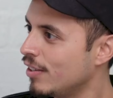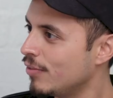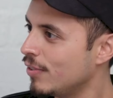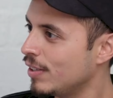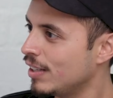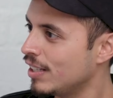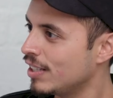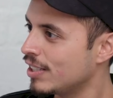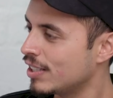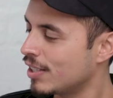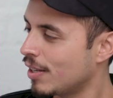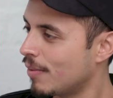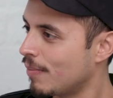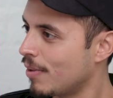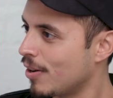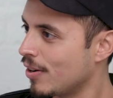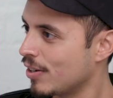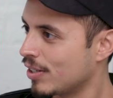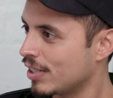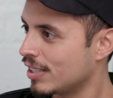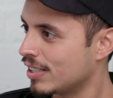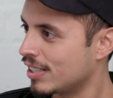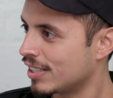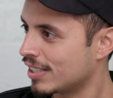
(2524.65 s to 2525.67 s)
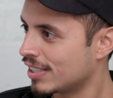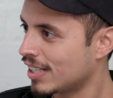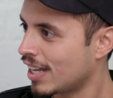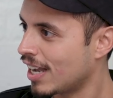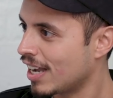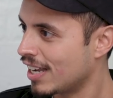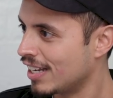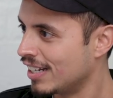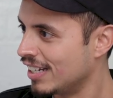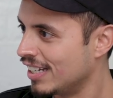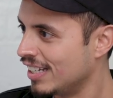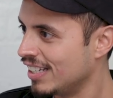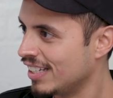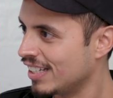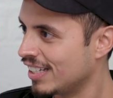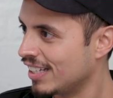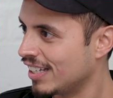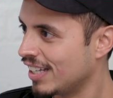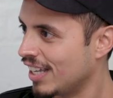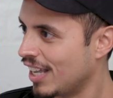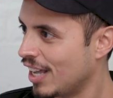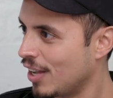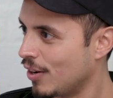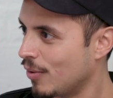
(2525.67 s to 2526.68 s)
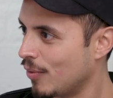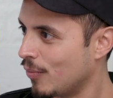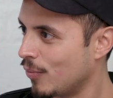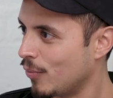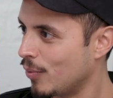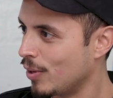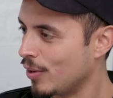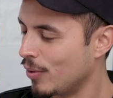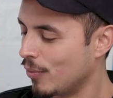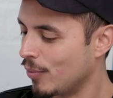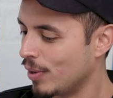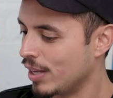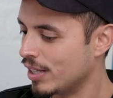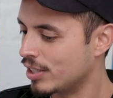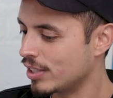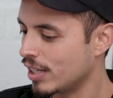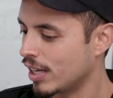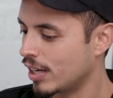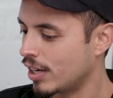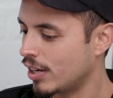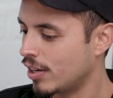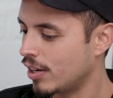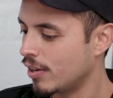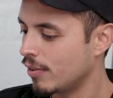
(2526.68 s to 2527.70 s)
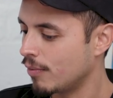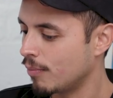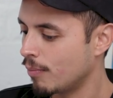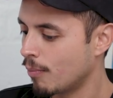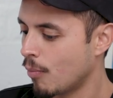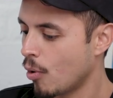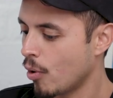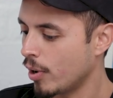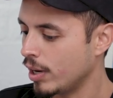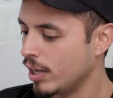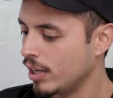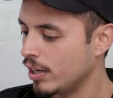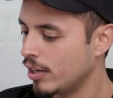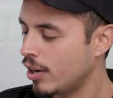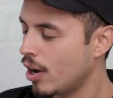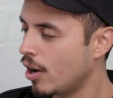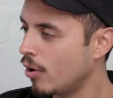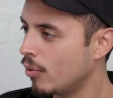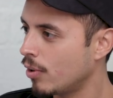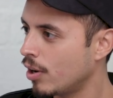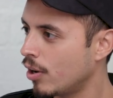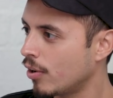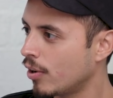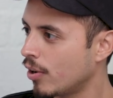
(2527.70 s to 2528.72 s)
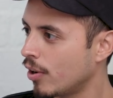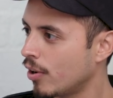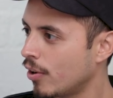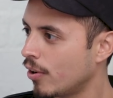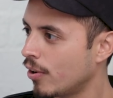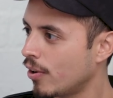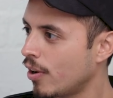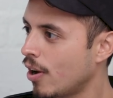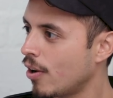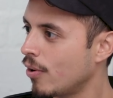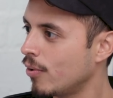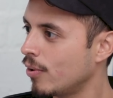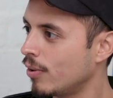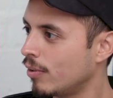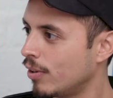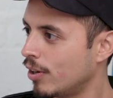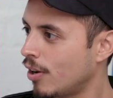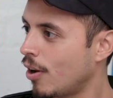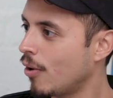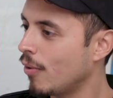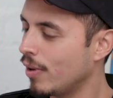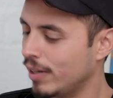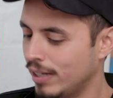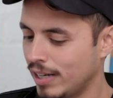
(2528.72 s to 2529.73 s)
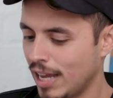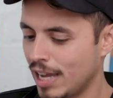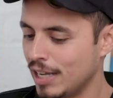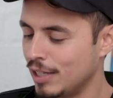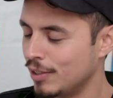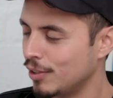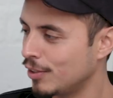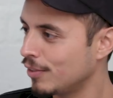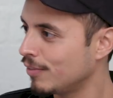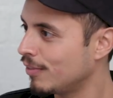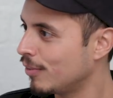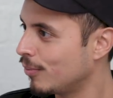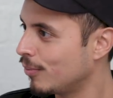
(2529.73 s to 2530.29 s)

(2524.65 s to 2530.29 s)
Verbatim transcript: live in this American society and we, we it's like morning, go, go, go, go, go, go, night,